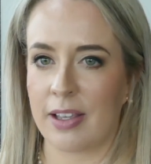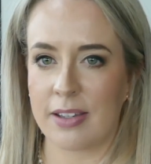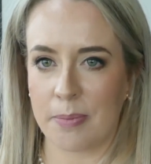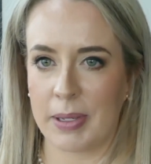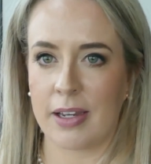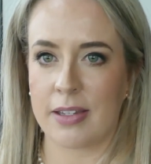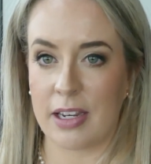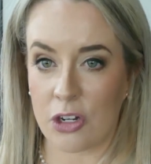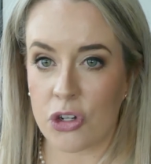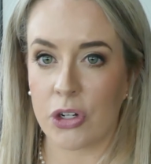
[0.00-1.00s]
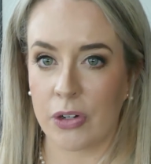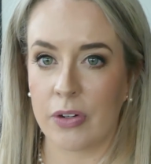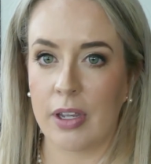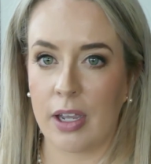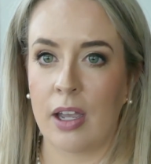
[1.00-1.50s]
That's the biggest
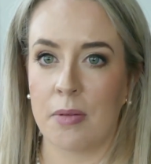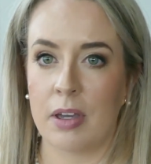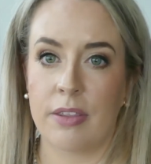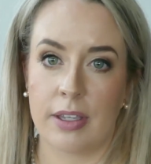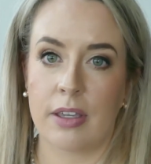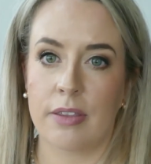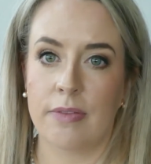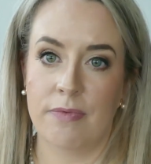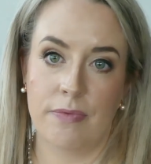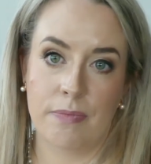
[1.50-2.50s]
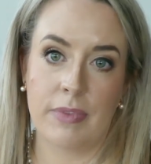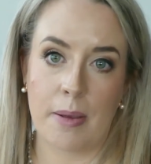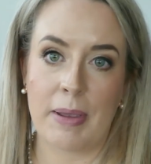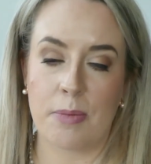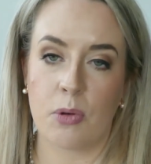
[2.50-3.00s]
issue, I think,
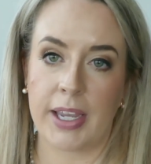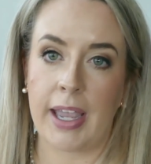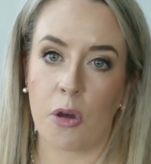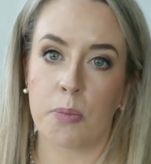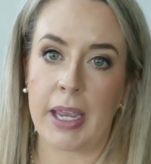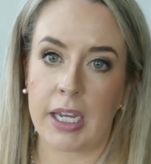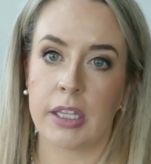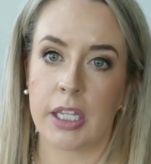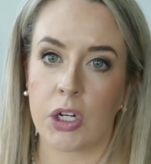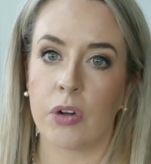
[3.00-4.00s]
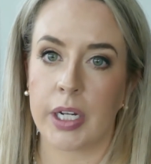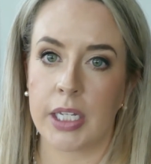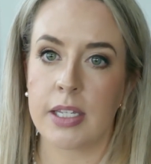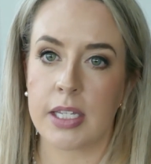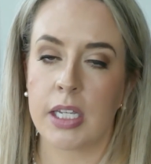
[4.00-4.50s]
that people get held back in their
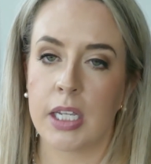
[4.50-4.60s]
careers.